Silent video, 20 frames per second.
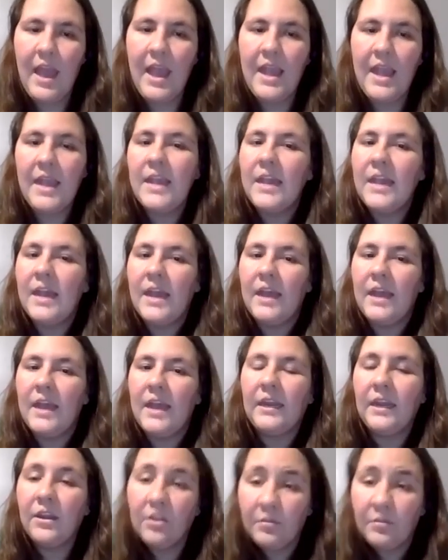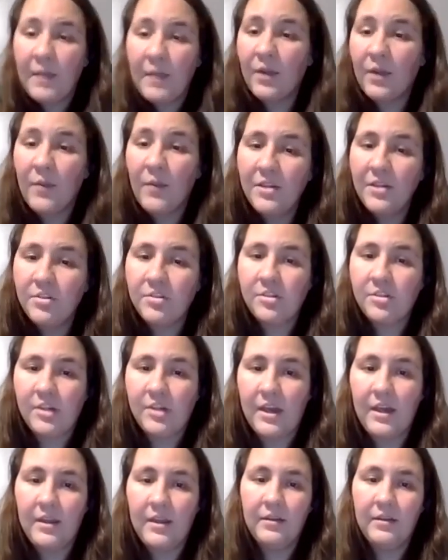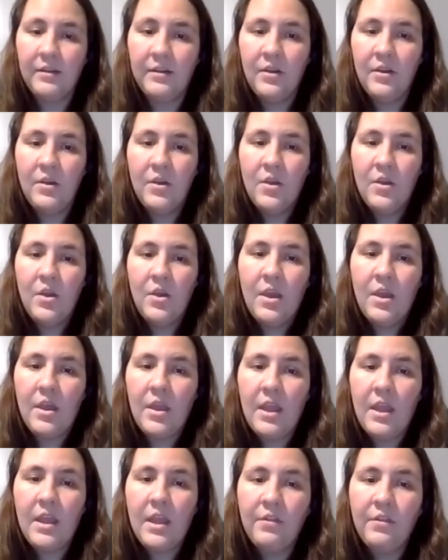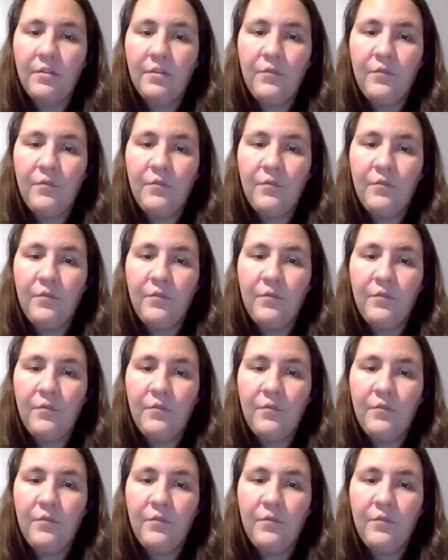And here's my question. Is